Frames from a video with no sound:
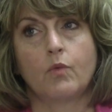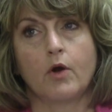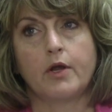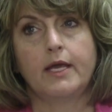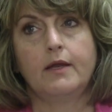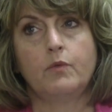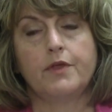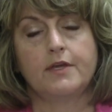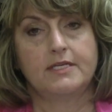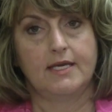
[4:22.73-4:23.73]
working
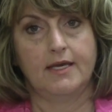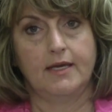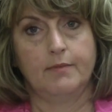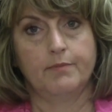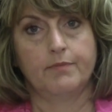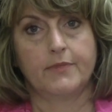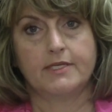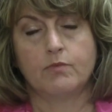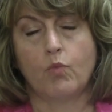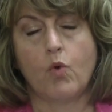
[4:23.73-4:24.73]
with a team,
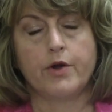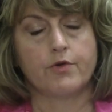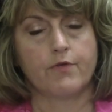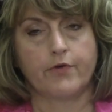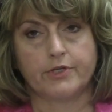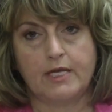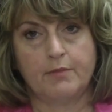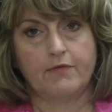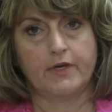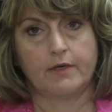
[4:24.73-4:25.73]
the wonderful
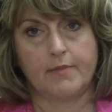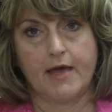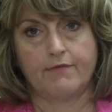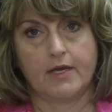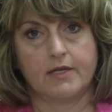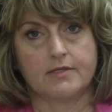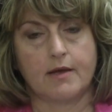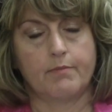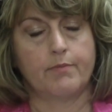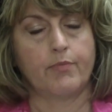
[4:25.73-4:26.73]
team of victim advocates
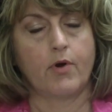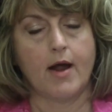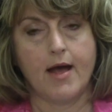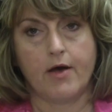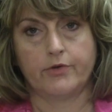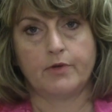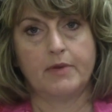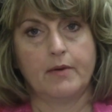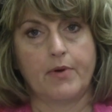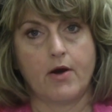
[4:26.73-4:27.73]
I'm proud to
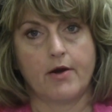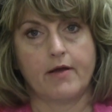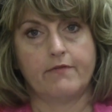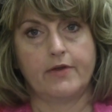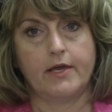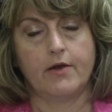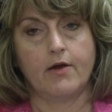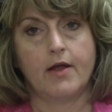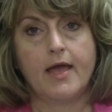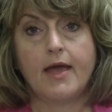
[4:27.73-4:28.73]
be a part of
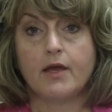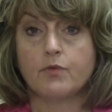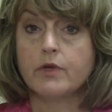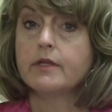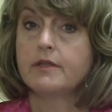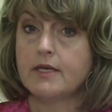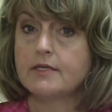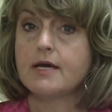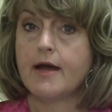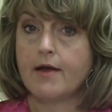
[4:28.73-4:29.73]
here, and really the
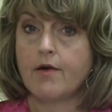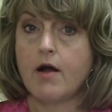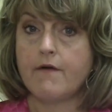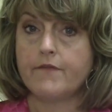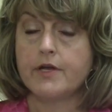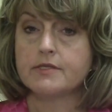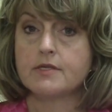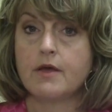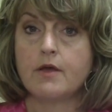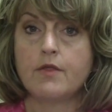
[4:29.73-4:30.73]
entire office,
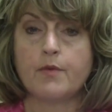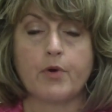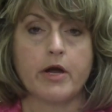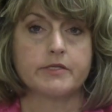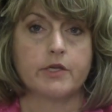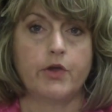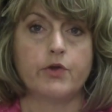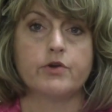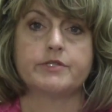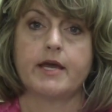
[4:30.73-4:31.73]
the
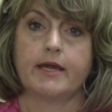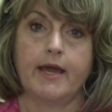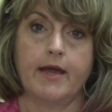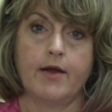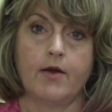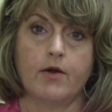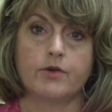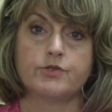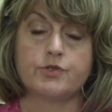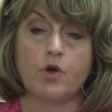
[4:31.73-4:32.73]
prosecutors that care
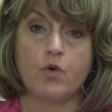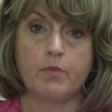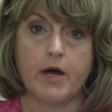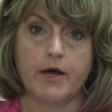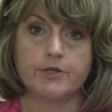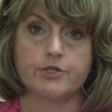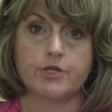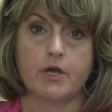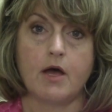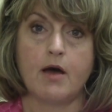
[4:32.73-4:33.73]
so
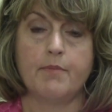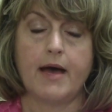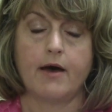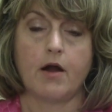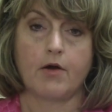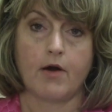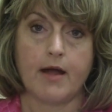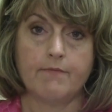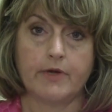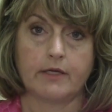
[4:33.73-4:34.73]
much about our
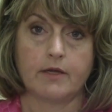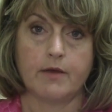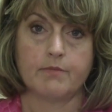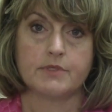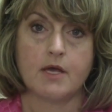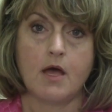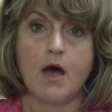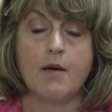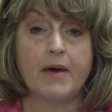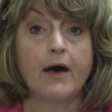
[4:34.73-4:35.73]
crime victims,
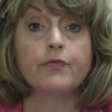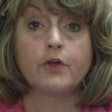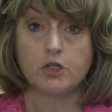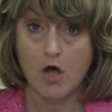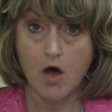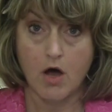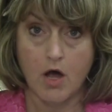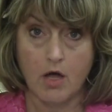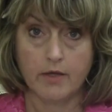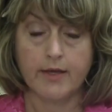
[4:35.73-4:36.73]
about the
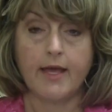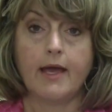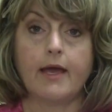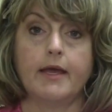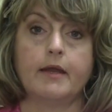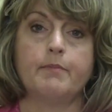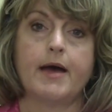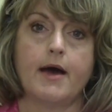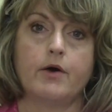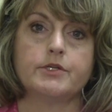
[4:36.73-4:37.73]
law, and
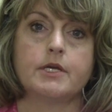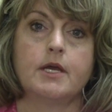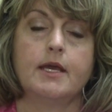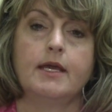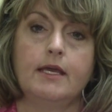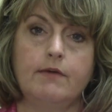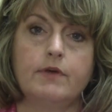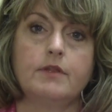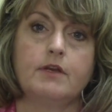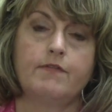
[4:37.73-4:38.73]
about
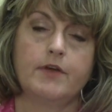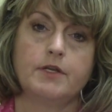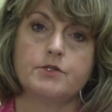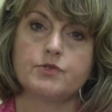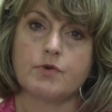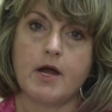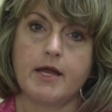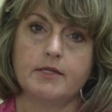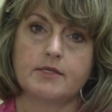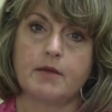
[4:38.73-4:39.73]
even the defendant's
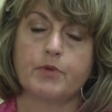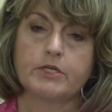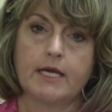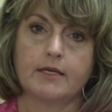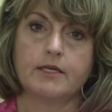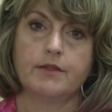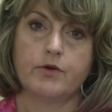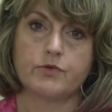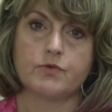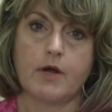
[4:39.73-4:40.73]
rights and protecting
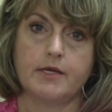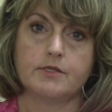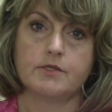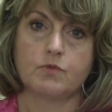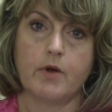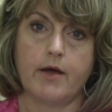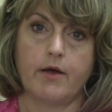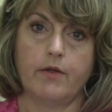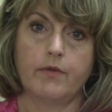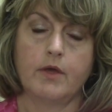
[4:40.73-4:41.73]
those rights as
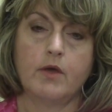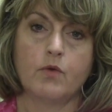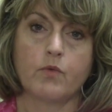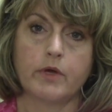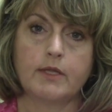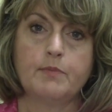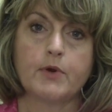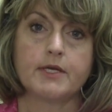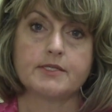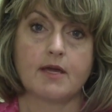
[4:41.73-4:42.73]
well, really
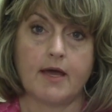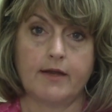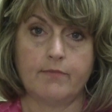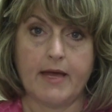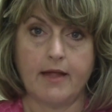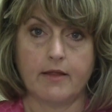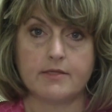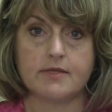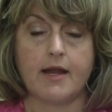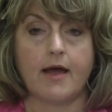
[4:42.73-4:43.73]
brings the kind of
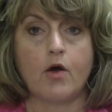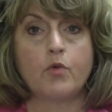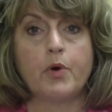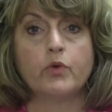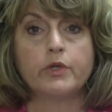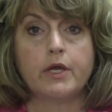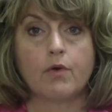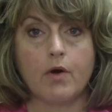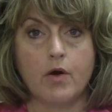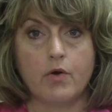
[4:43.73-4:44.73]
balance that I hope only
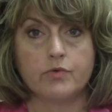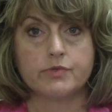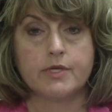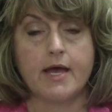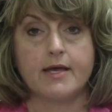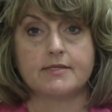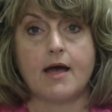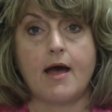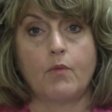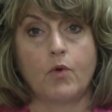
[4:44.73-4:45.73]
grows as
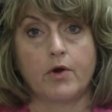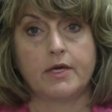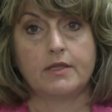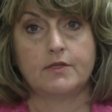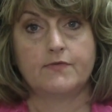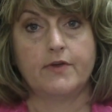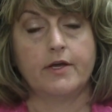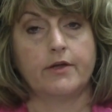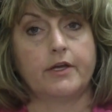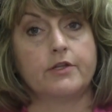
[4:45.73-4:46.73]
I work in this
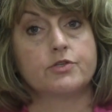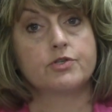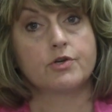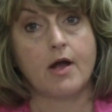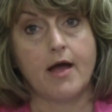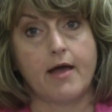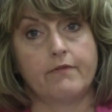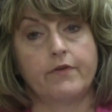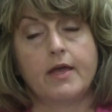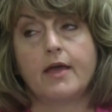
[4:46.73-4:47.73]
field and
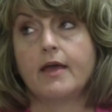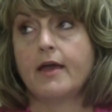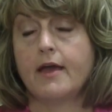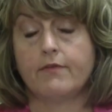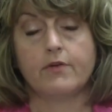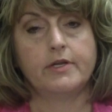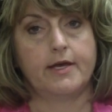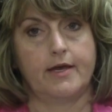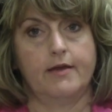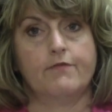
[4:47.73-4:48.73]
strive every
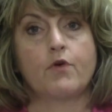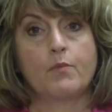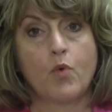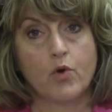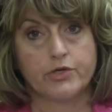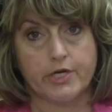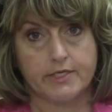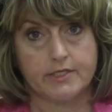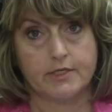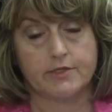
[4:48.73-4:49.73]
day for more
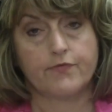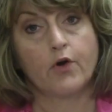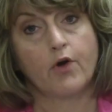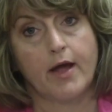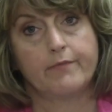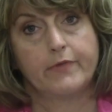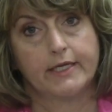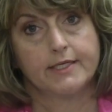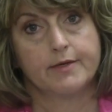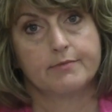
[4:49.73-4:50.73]
justice for crime
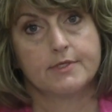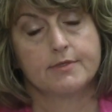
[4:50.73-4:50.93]
victims.